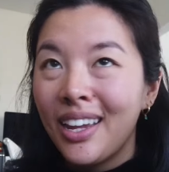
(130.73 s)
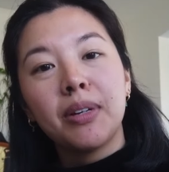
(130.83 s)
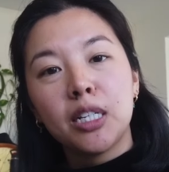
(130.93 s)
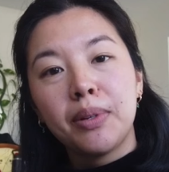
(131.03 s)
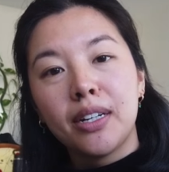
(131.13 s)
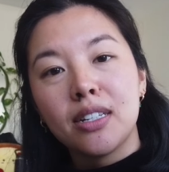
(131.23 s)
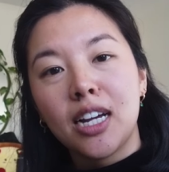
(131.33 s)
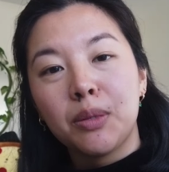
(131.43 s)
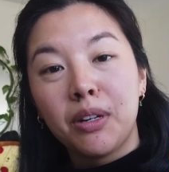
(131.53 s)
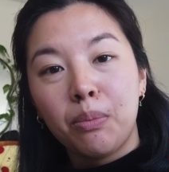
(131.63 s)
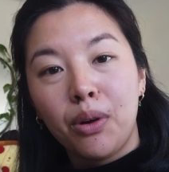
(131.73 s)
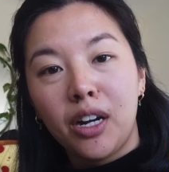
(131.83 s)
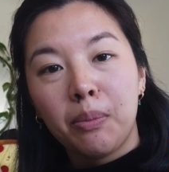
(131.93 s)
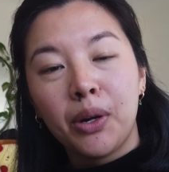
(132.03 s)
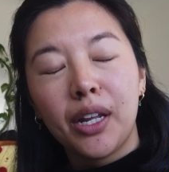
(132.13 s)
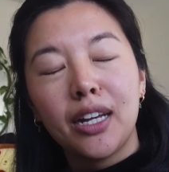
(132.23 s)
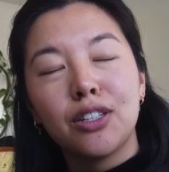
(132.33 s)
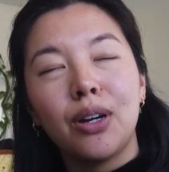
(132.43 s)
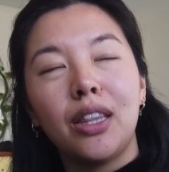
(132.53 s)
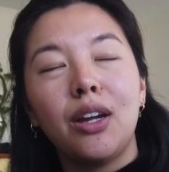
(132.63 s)
My experience has been in product
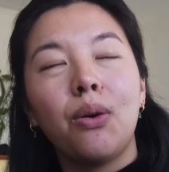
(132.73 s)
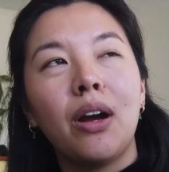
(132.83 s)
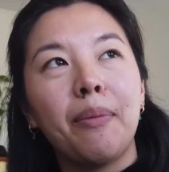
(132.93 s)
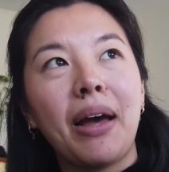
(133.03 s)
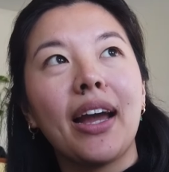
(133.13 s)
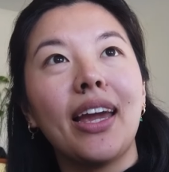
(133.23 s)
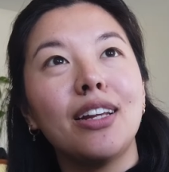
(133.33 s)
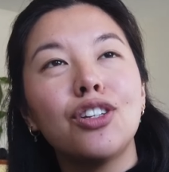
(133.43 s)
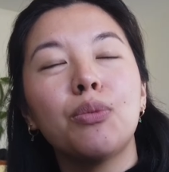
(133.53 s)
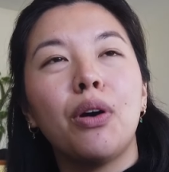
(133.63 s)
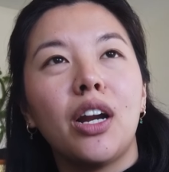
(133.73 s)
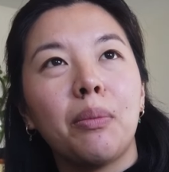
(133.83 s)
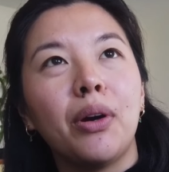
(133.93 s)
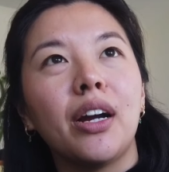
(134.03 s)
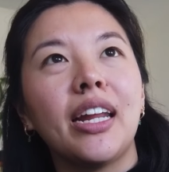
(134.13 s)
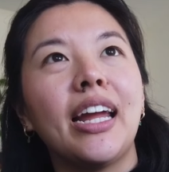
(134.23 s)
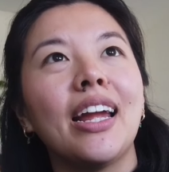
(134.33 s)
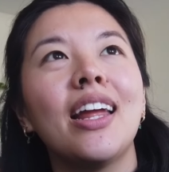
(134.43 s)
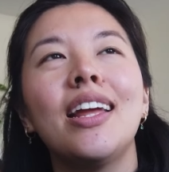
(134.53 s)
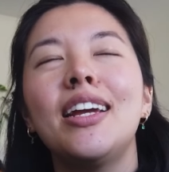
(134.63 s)
marketing. So I think going back into product
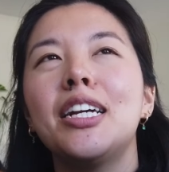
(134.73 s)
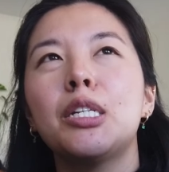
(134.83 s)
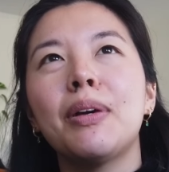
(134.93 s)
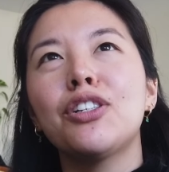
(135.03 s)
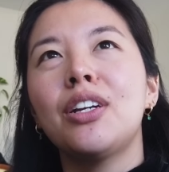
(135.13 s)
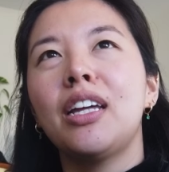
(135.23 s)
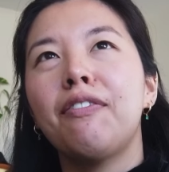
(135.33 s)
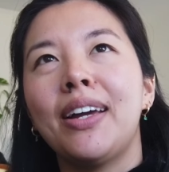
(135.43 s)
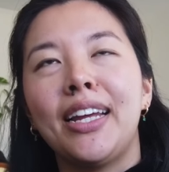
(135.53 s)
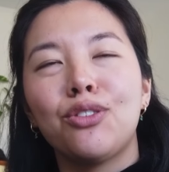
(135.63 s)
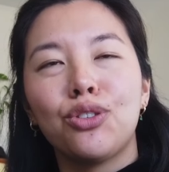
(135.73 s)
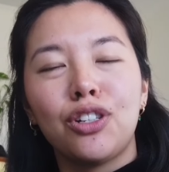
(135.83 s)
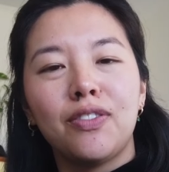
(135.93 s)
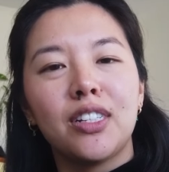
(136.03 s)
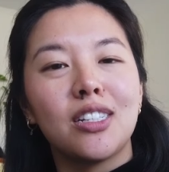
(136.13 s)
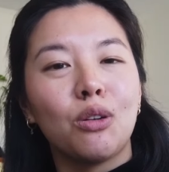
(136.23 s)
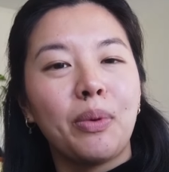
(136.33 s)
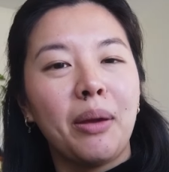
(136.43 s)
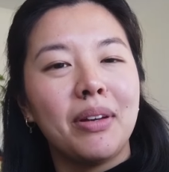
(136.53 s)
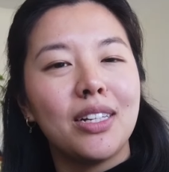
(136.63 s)
marketing, especially in like financial services or
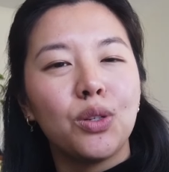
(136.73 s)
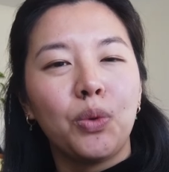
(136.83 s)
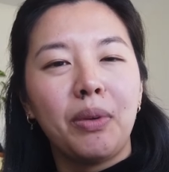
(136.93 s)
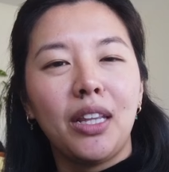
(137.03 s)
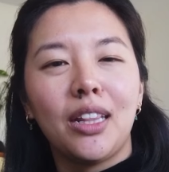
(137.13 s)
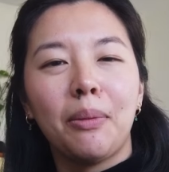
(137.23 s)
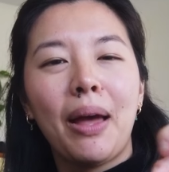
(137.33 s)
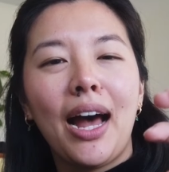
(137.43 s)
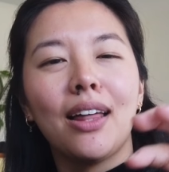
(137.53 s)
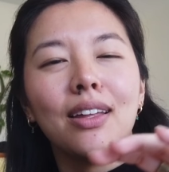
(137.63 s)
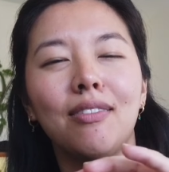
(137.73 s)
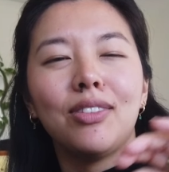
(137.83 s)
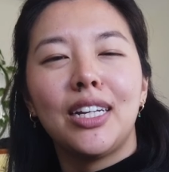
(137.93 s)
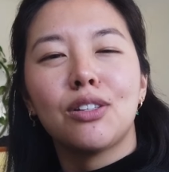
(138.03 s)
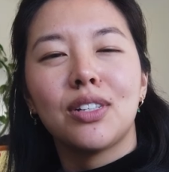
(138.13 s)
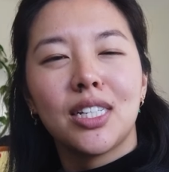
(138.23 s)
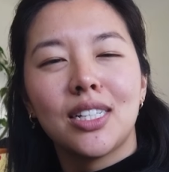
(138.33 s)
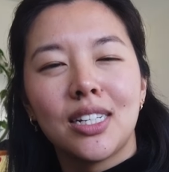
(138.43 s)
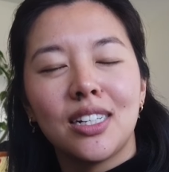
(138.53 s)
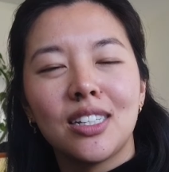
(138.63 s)
payments, would be like the path of least
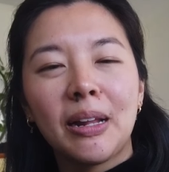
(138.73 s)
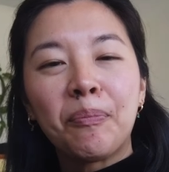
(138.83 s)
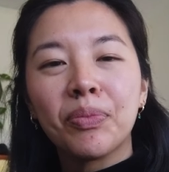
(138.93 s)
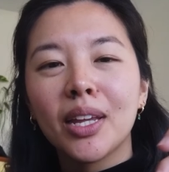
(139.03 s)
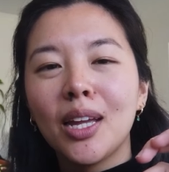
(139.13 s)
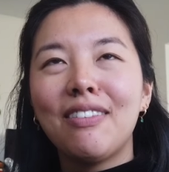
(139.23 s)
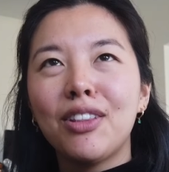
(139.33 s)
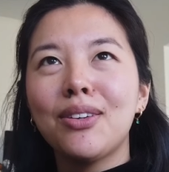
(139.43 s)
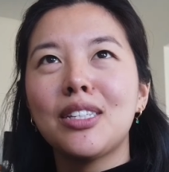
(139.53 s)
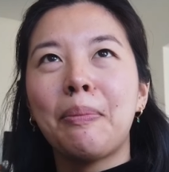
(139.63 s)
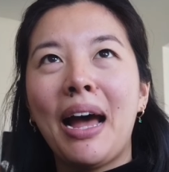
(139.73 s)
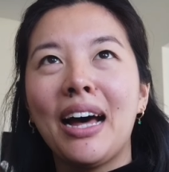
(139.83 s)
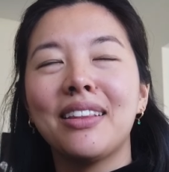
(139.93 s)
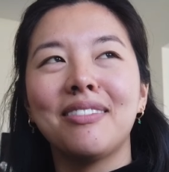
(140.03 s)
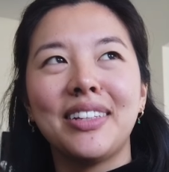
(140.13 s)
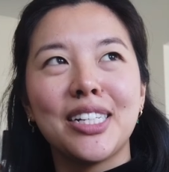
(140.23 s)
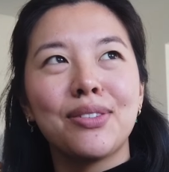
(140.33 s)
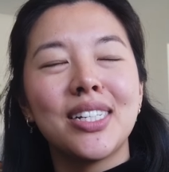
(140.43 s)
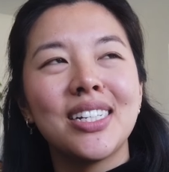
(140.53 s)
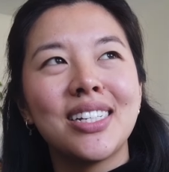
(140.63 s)
resistance. Even though it's a path of
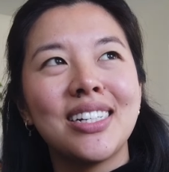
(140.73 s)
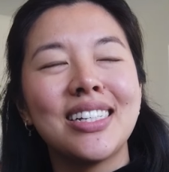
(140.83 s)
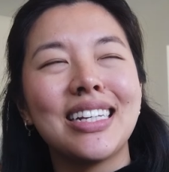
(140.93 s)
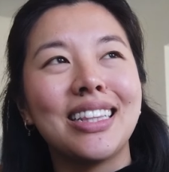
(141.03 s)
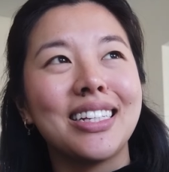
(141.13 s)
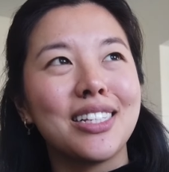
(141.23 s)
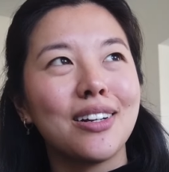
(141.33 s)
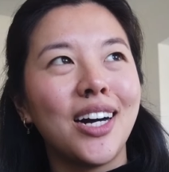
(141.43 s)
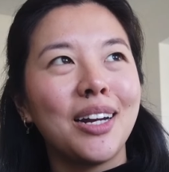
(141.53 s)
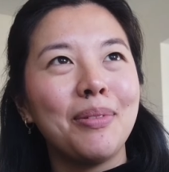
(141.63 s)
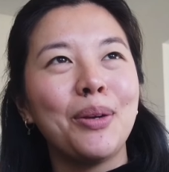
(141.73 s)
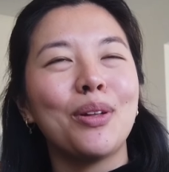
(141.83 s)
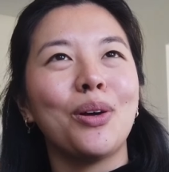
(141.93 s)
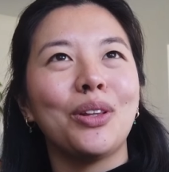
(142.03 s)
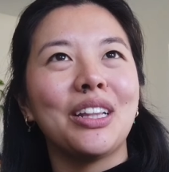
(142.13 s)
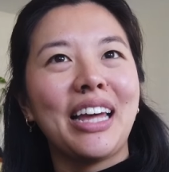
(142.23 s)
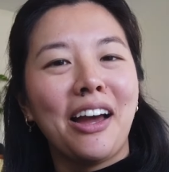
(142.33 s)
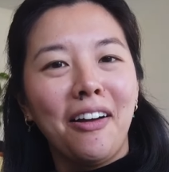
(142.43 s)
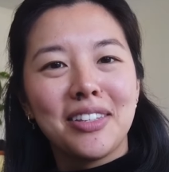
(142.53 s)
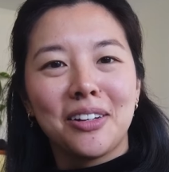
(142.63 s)
least resistance in this economy with all the
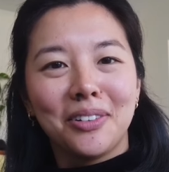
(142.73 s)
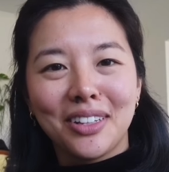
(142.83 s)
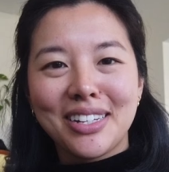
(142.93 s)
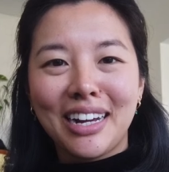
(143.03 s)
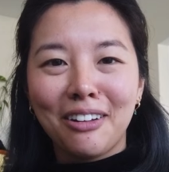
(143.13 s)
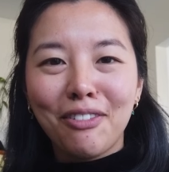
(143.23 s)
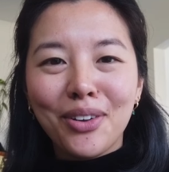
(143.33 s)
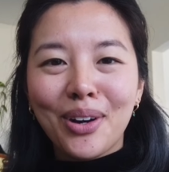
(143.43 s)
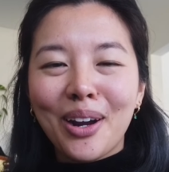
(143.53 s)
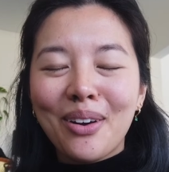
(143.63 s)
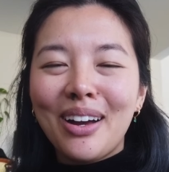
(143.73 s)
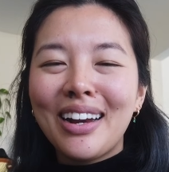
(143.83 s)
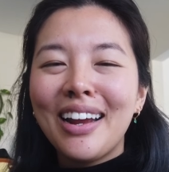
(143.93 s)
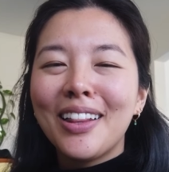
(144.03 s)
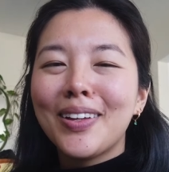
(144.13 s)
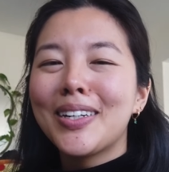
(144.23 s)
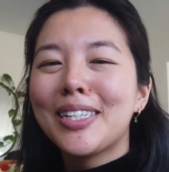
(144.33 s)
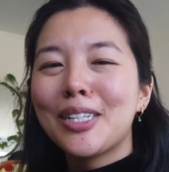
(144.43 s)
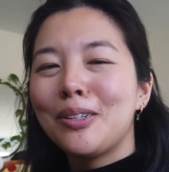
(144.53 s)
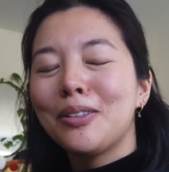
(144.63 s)
layoffs and all the talent floating around, there
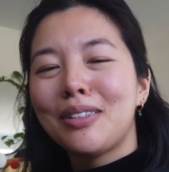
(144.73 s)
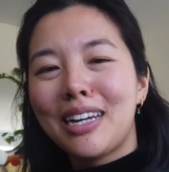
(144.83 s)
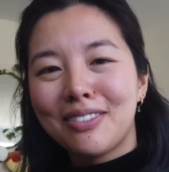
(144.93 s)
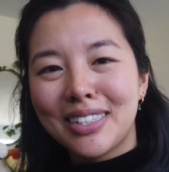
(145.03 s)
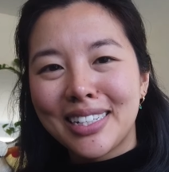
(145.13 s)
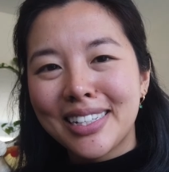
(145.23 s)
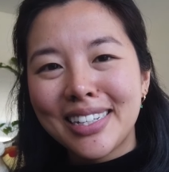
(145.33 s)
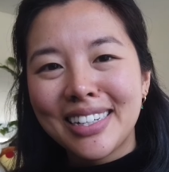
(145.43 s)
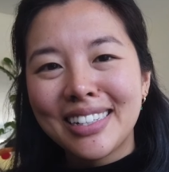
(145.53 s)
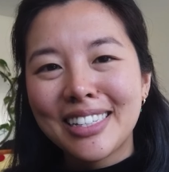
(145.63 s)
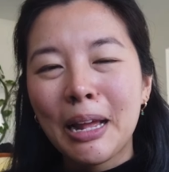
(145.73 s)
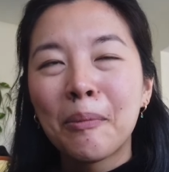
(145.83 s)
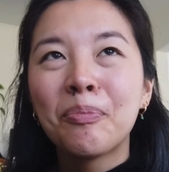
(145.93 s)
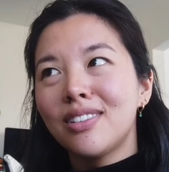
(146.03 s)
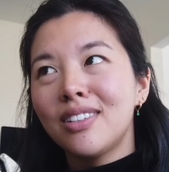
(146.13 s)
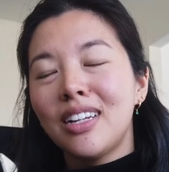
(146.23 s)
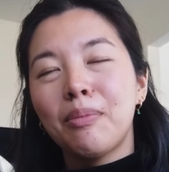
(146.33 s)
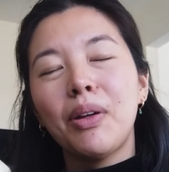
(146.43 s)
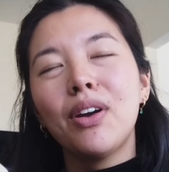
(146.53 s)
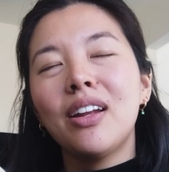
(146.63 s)
is still a lot of resistance.
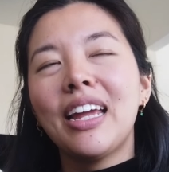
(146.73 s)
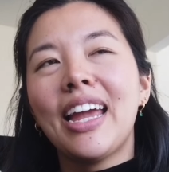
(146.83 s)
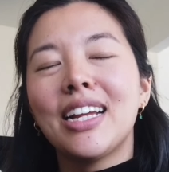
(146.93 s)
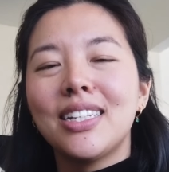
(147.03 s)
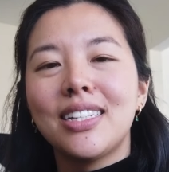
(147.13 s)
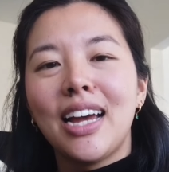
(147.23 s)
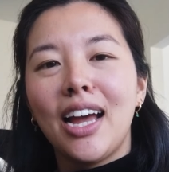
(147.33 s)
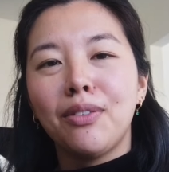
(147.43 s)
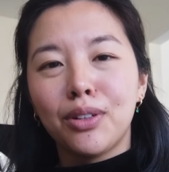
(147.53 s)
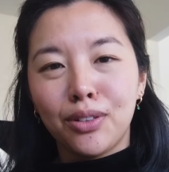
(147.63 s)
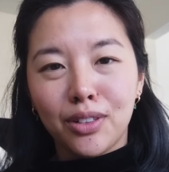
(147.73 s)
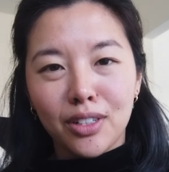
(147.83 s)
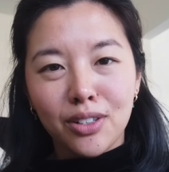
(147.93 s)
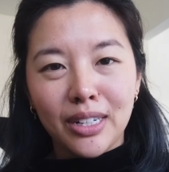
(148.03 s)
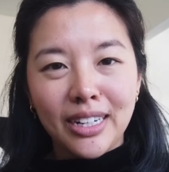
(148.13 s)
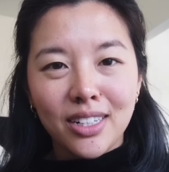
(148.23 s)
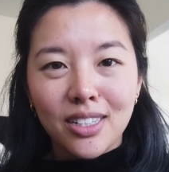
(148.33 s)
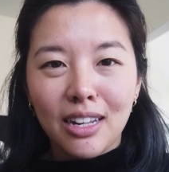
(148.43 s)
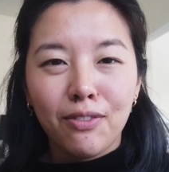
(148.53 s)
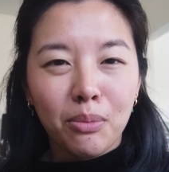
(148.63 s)
I've probably gone like 8 to 10 recruiter
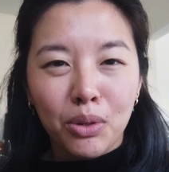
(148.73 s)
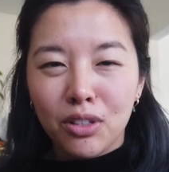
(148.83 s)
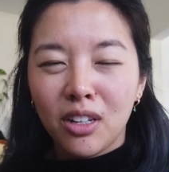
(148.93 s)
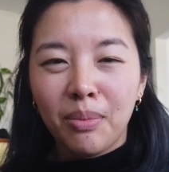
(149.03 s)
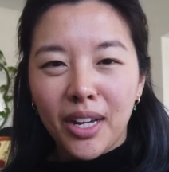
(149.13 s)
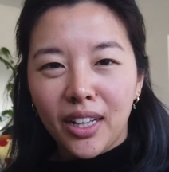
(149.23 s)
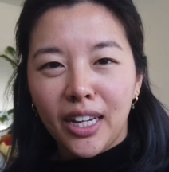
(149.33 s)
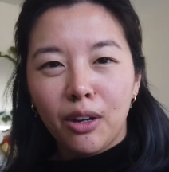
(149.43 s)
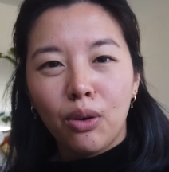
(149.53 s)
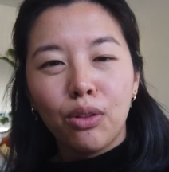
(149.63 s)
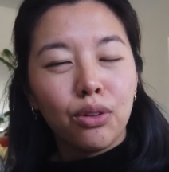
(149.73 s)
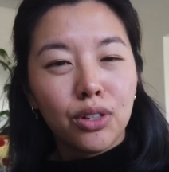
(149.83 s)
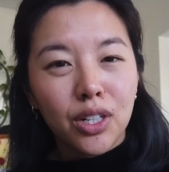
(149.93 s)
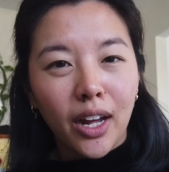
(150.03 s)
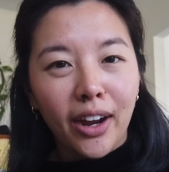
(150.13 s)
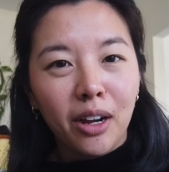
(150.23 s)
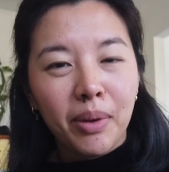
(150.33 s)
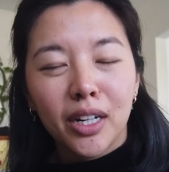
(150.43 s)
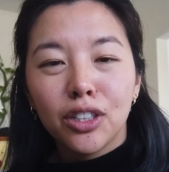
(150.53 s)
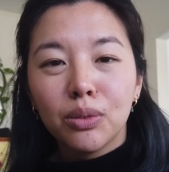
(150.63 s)
screens, and for most of them, I like go through to the
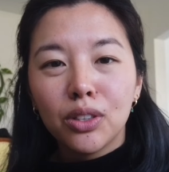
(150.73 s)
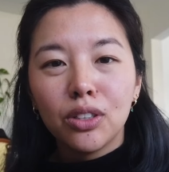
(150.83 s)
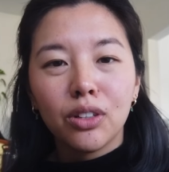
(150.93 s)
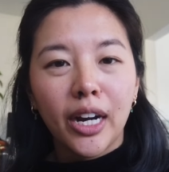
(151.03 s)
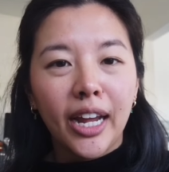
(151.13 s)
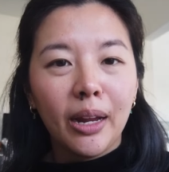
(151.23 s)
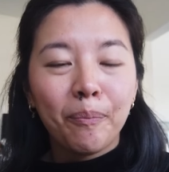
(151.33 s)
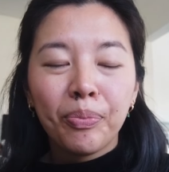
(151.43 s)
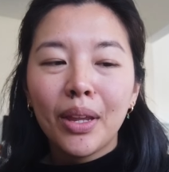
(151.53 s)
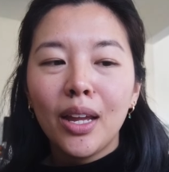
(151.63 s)
hiring manager, which is great.